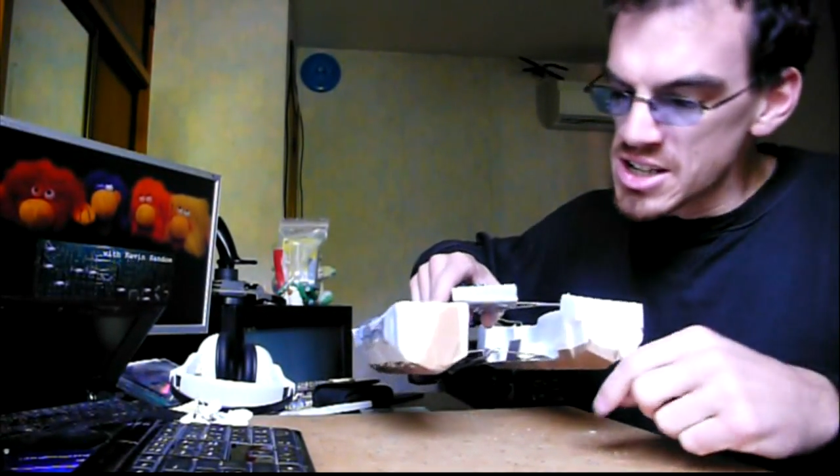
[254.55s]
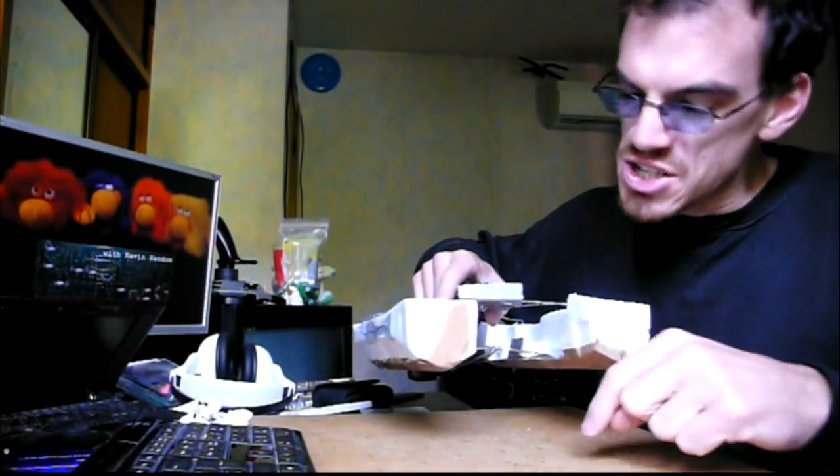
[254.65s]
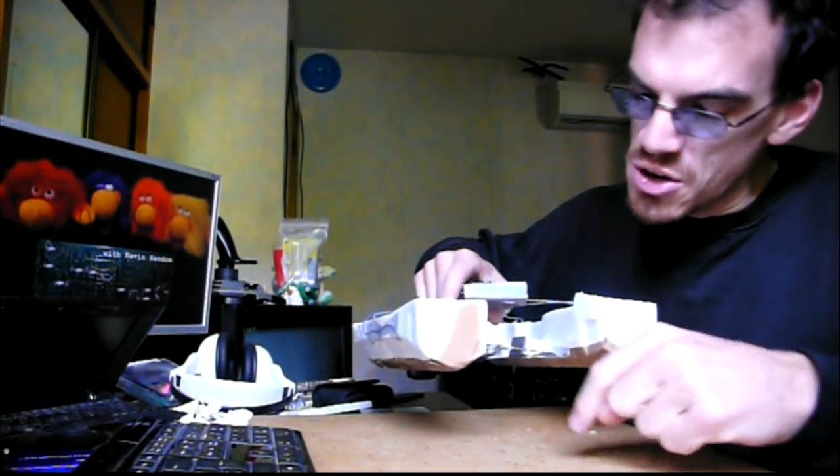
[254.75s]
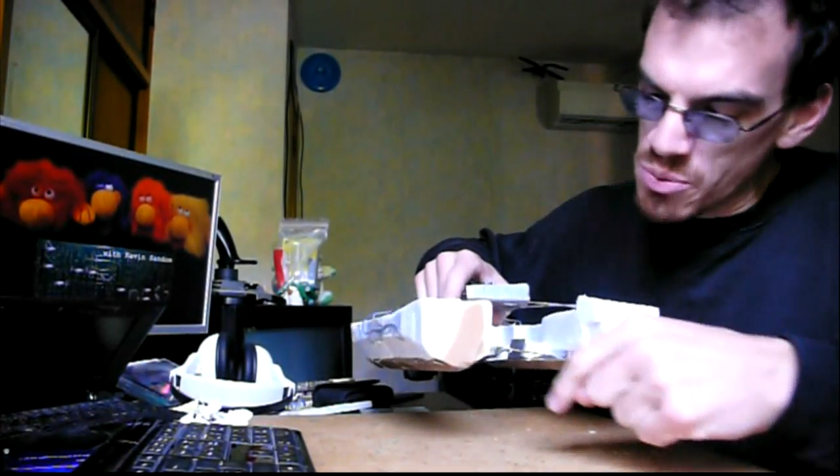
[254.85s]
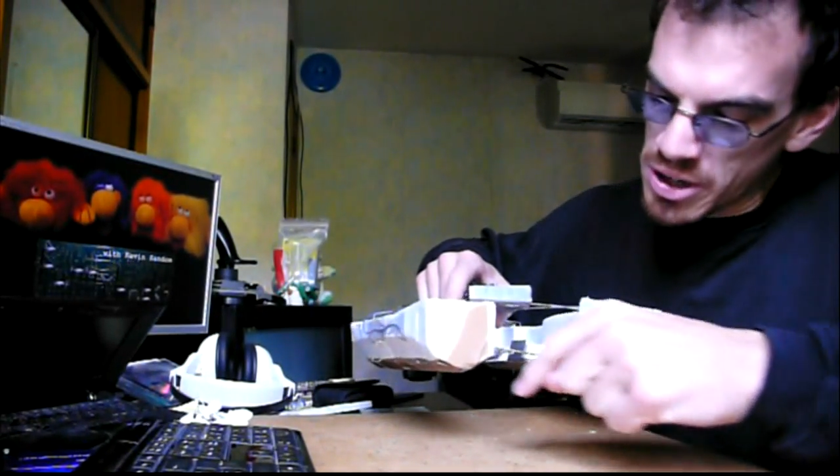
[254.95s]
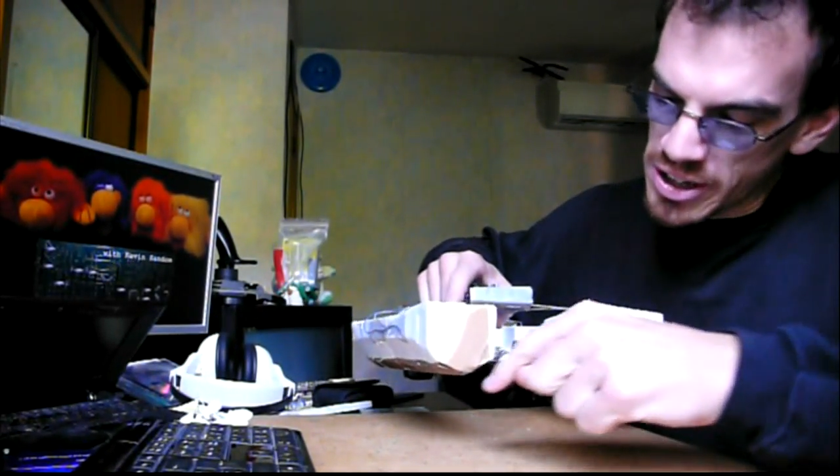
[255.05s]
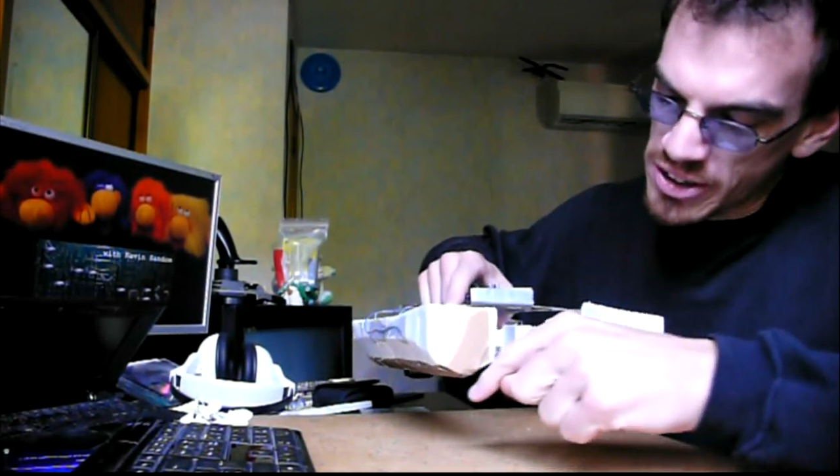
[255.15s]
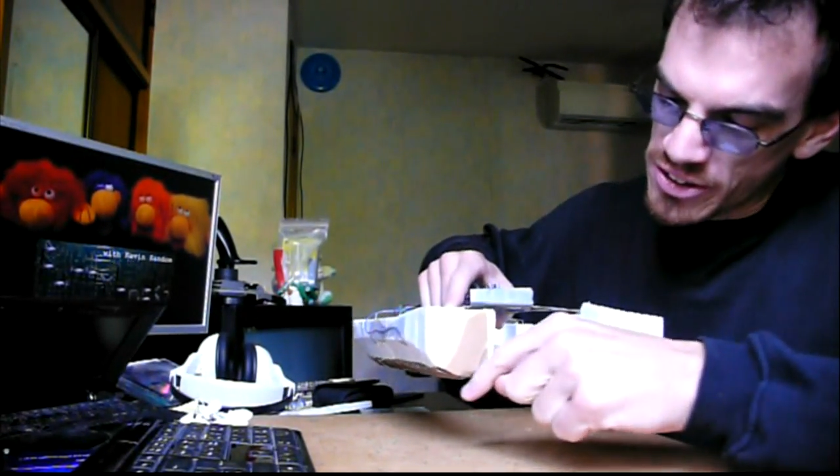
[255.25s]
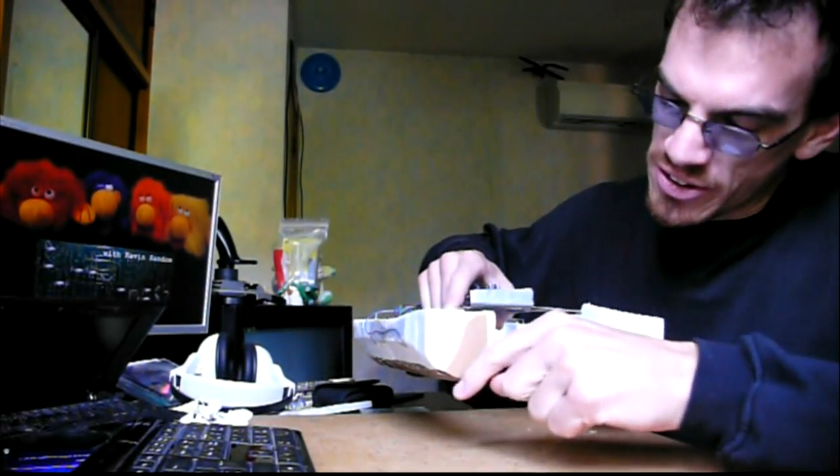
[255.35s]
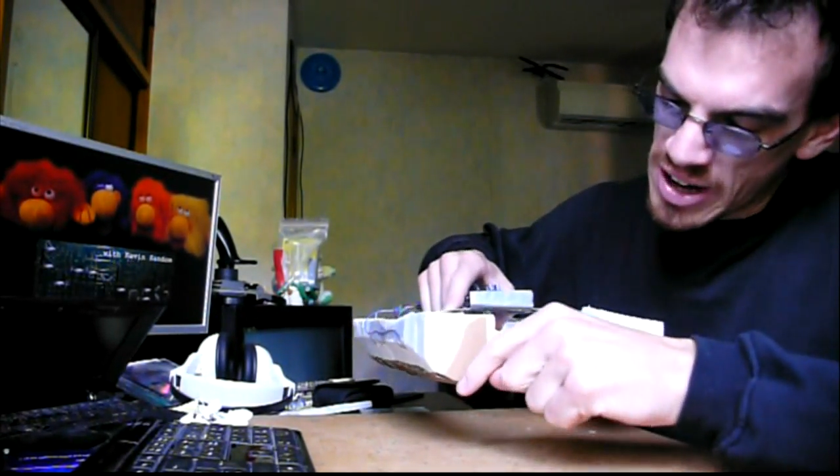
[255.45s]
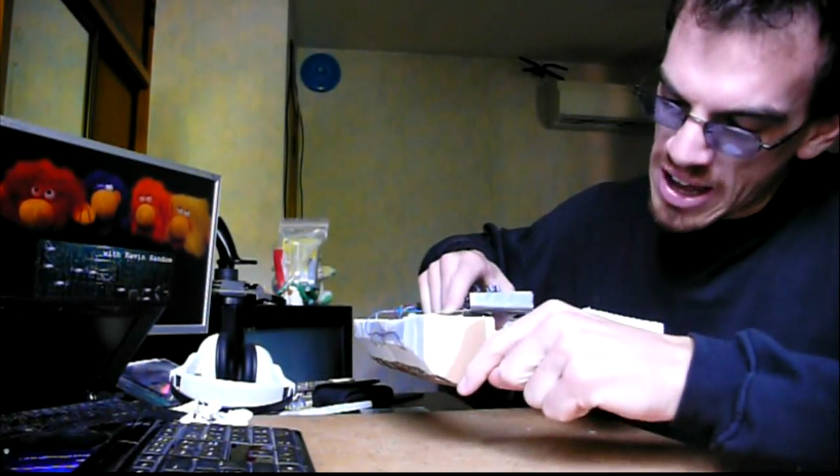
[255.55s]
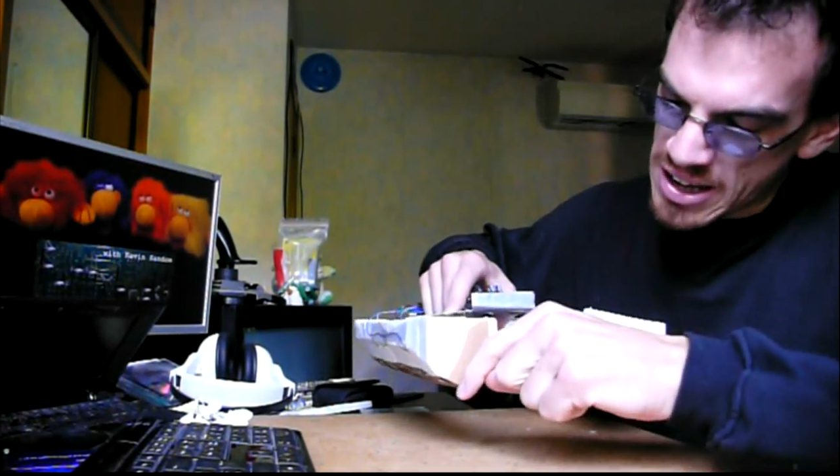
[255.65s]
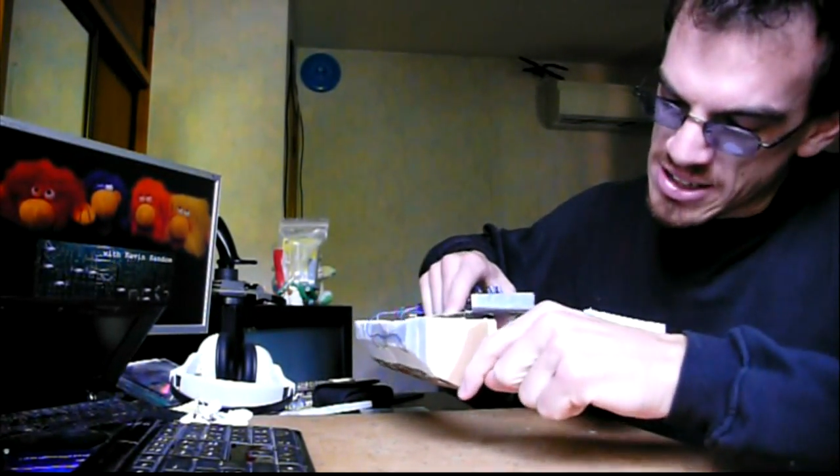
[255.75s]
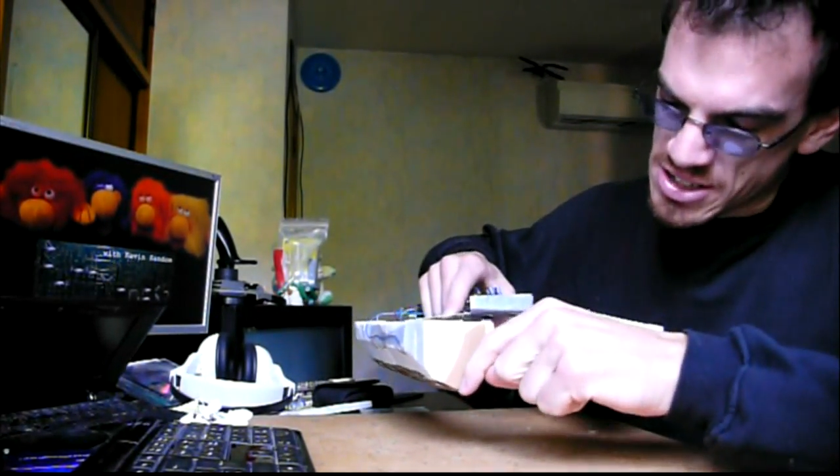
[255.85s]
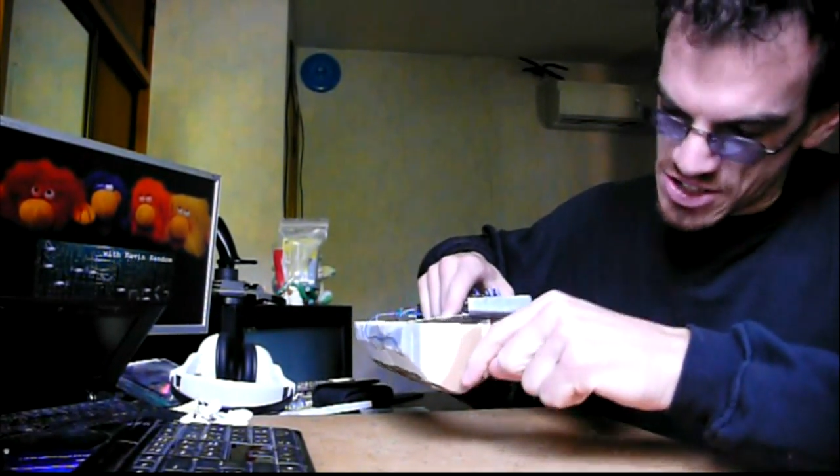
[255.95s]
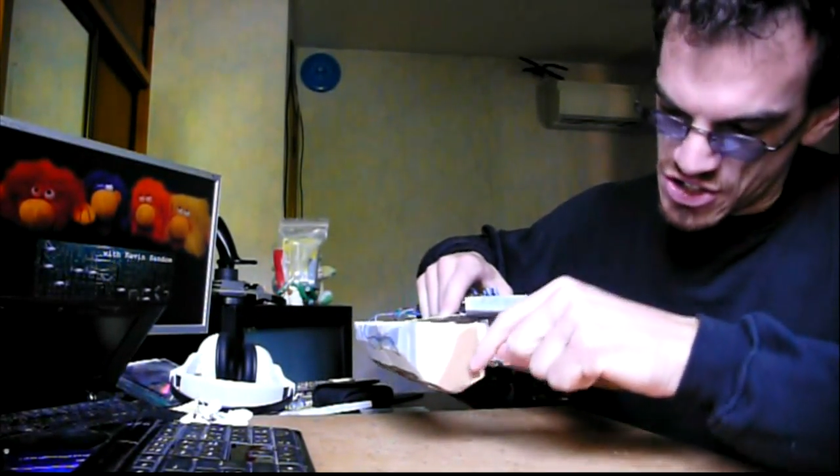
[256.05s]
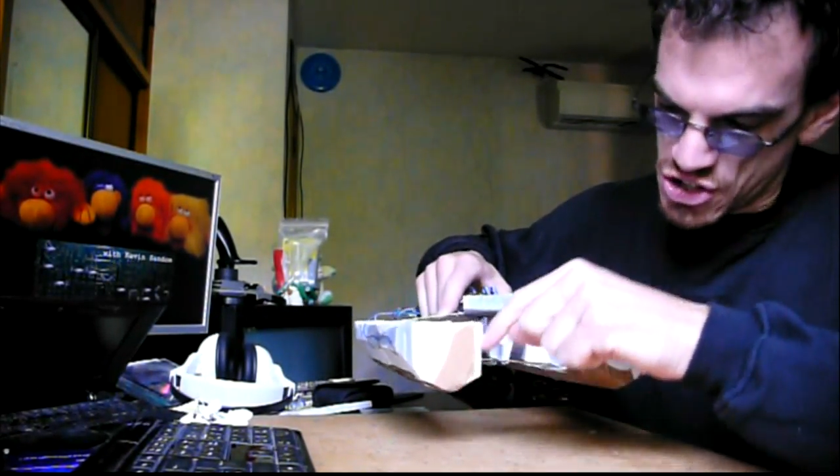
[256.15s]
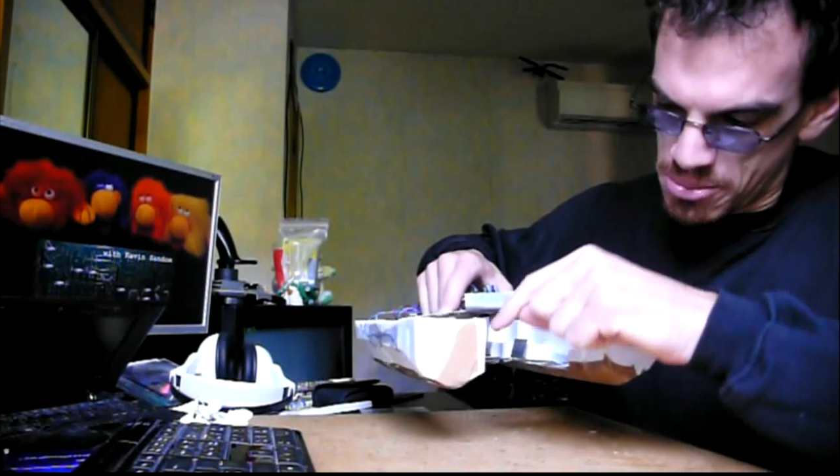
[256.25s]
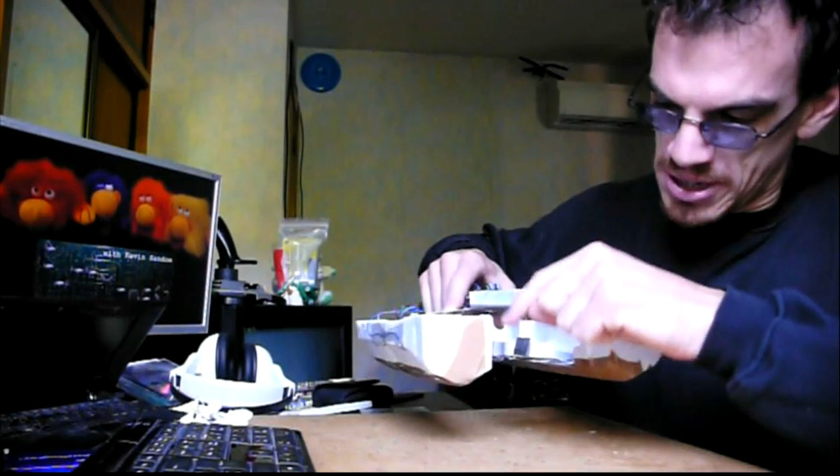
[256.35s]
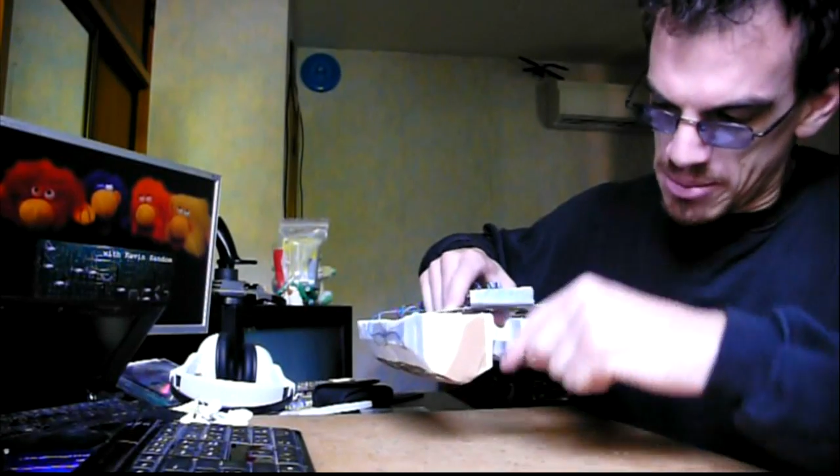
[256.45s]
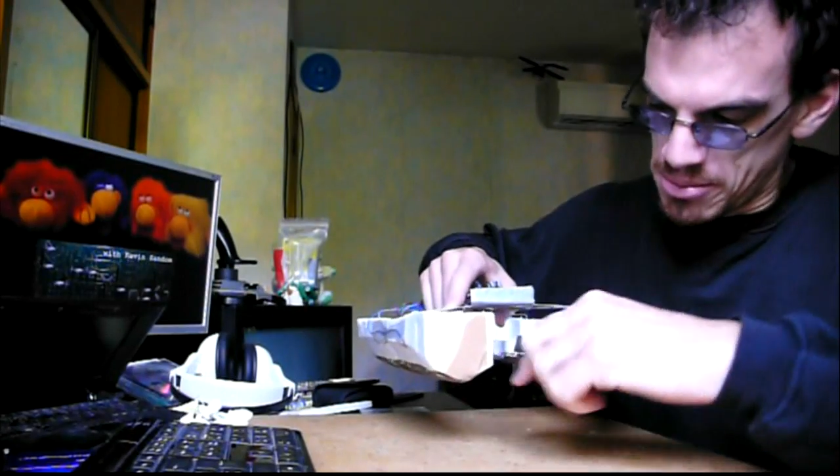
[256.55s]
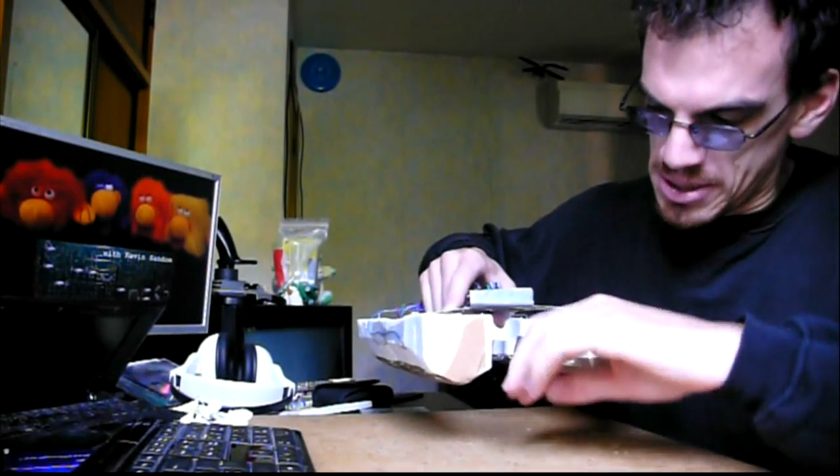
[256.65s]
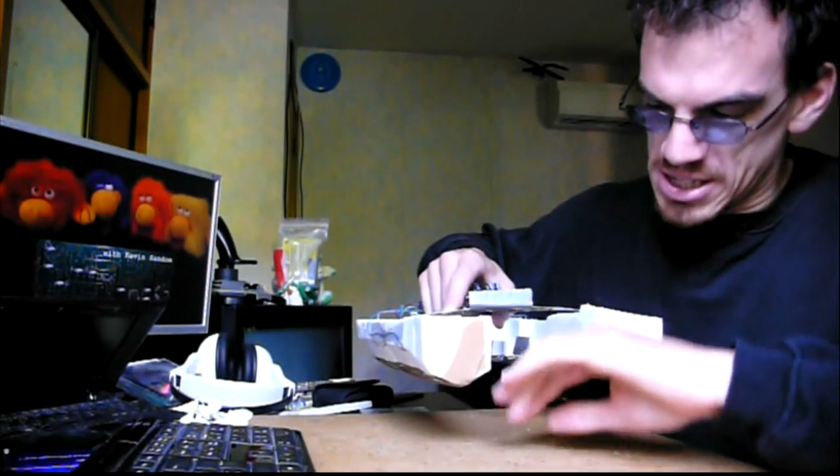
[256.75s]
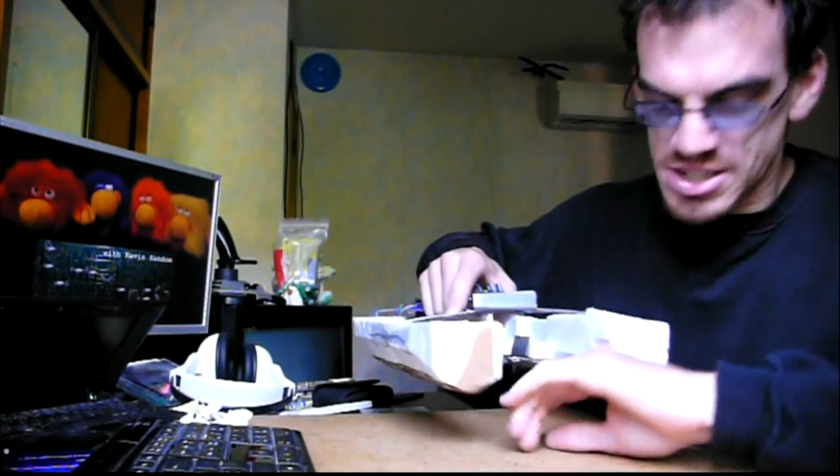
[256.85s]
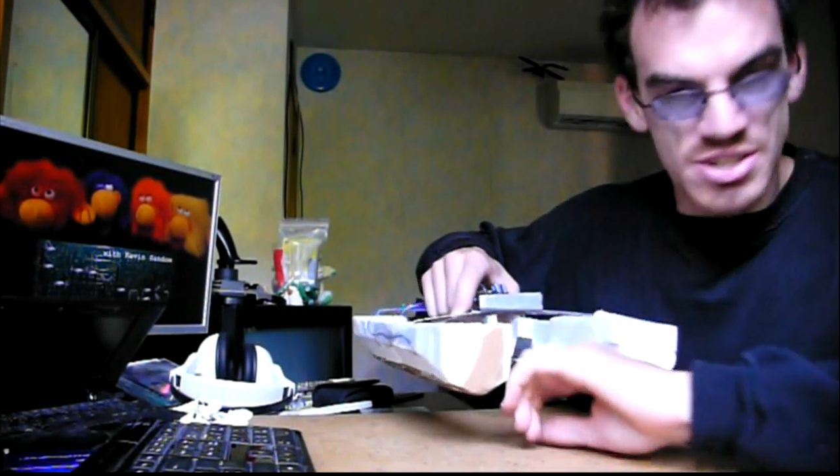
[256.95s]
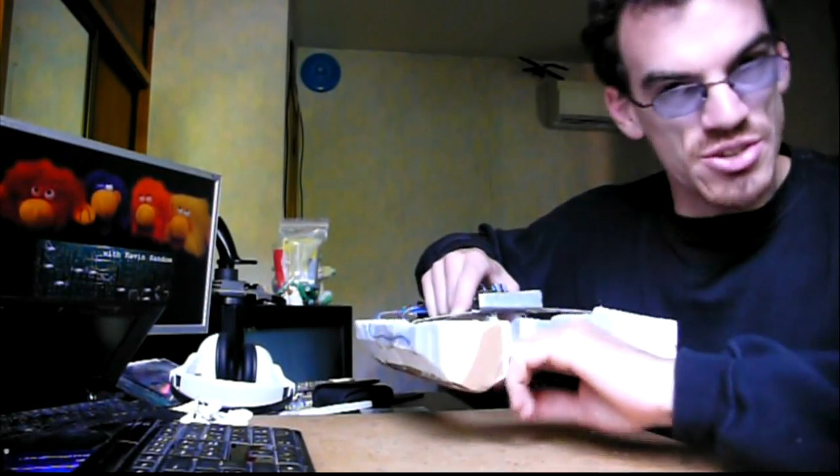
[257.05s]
So what I'm going to do now is just chop it up a bit